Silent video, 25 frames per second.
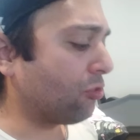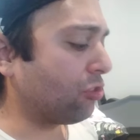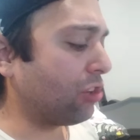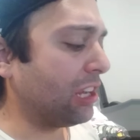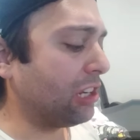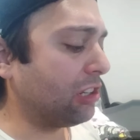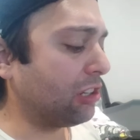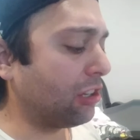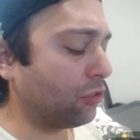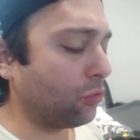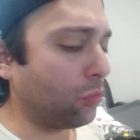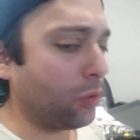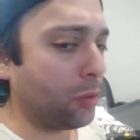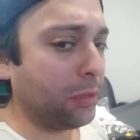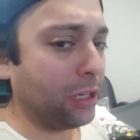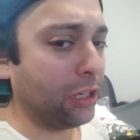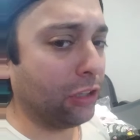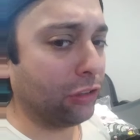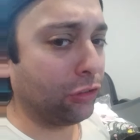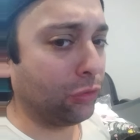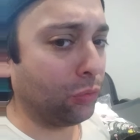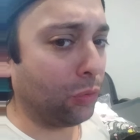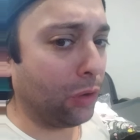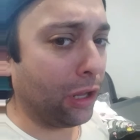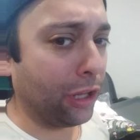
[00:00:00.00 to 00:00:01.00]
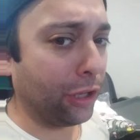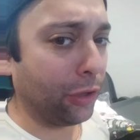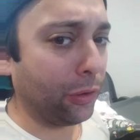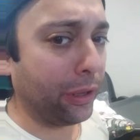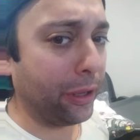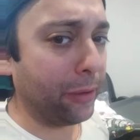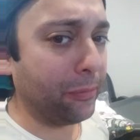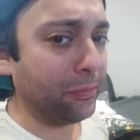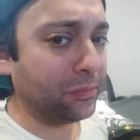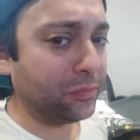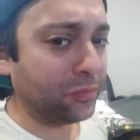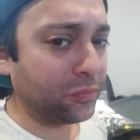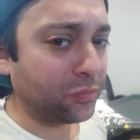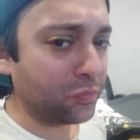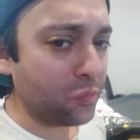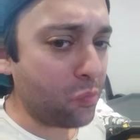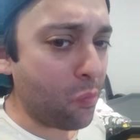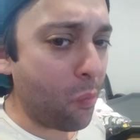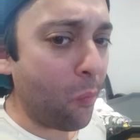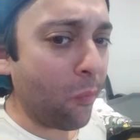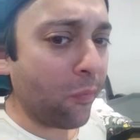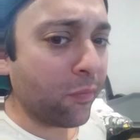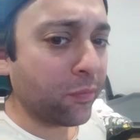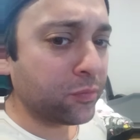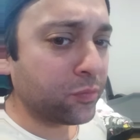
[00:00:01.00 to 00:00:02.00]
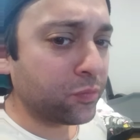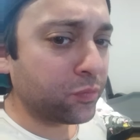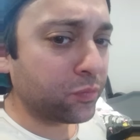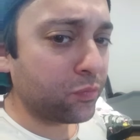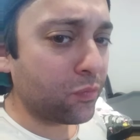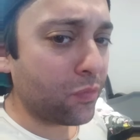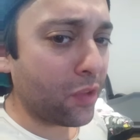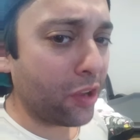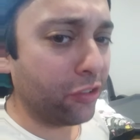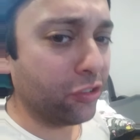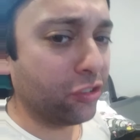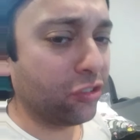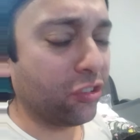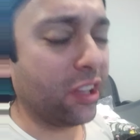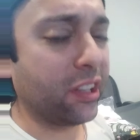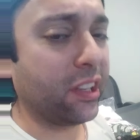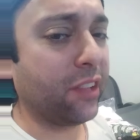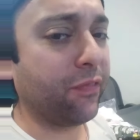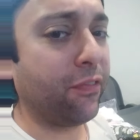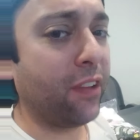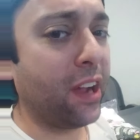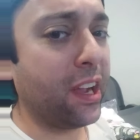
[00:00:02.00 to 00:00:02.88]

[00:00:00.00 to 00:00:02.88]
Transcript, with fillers: like doesn't want me to swallow it. It's like